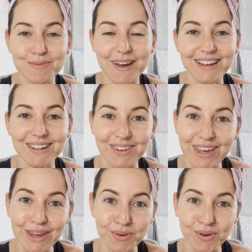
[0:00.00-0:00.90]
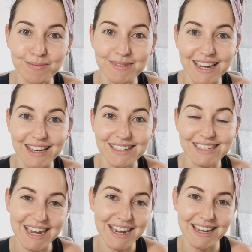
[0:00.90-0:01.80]
about looking groomed and
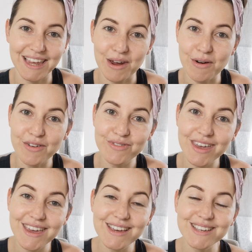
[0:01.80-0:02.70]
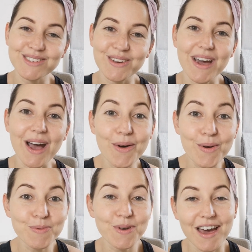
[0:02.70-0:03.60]
taken care of. So I
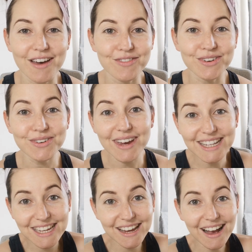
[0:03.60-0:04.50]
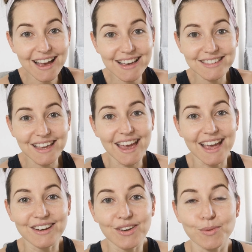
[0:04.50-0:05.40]
hope you have a great day, guys,
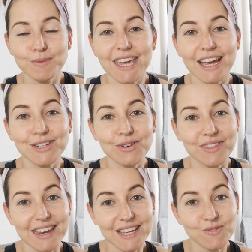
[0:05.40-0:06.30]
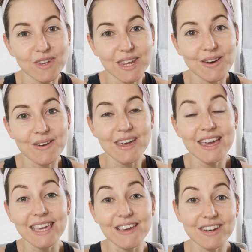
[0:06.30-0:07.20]
and hope to catch you on the next video.
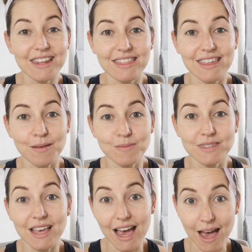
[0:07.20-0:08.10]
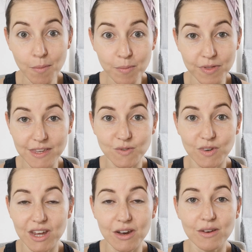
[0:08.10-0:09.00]
Give it a thumbs up, this
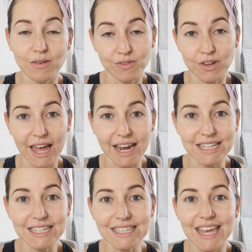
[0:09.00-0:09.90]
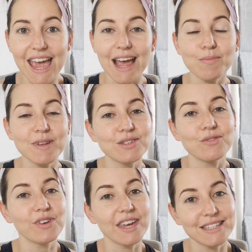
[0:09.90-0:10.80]
video, if you liked it, and please
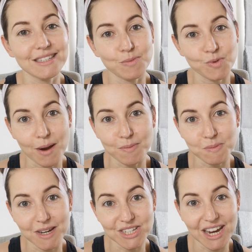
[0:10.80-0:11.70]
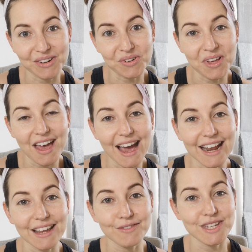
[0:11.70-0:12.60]
don't forget to subscribe to my channel.
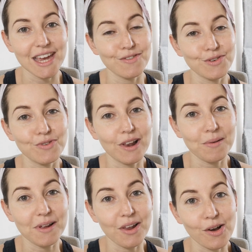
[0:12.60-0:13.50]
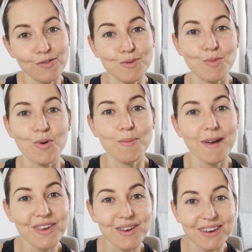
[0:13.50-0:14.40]
I'd love to have you follow along for more
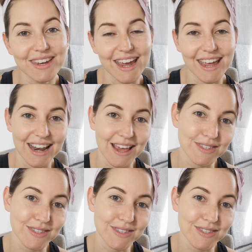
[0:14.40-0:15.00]
motherhood and